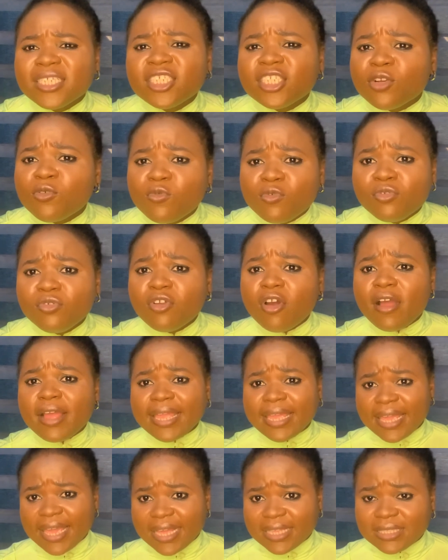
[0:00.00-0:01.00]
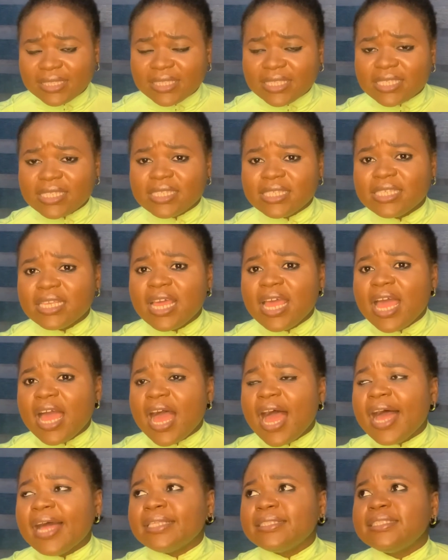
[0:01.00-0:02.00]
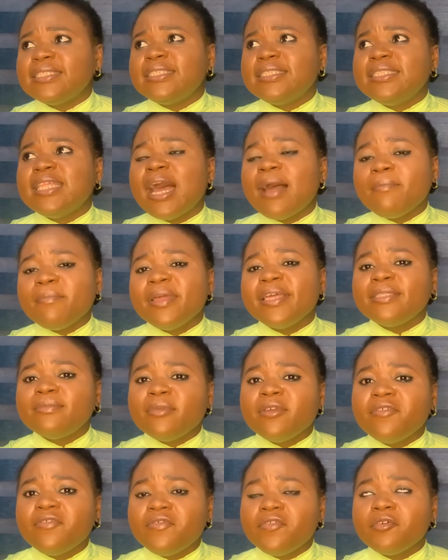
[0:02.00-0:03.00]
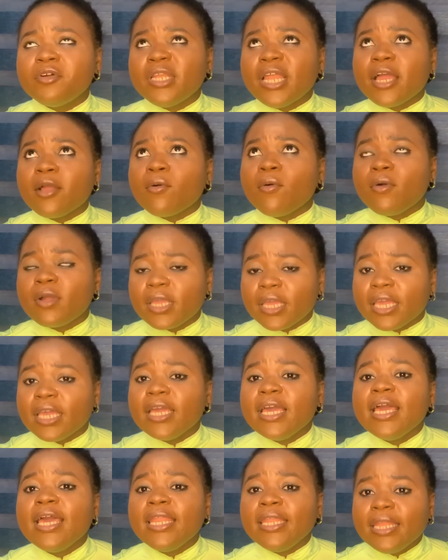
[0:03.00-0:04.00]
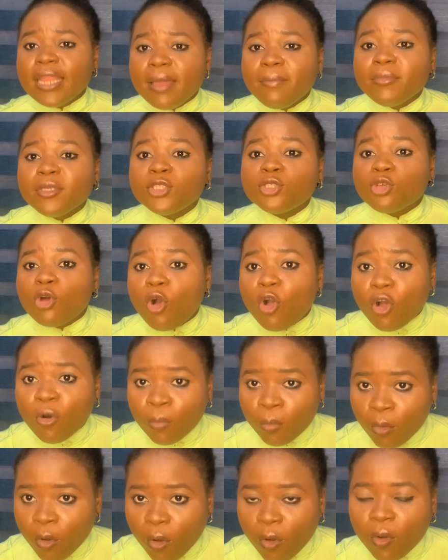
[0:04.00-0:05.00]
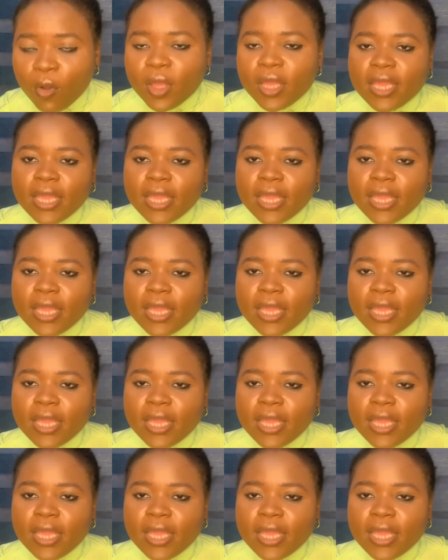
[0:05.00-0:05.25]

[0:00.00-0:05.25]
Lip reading: She could not get it, and that made me feel like, okay, let me talk more.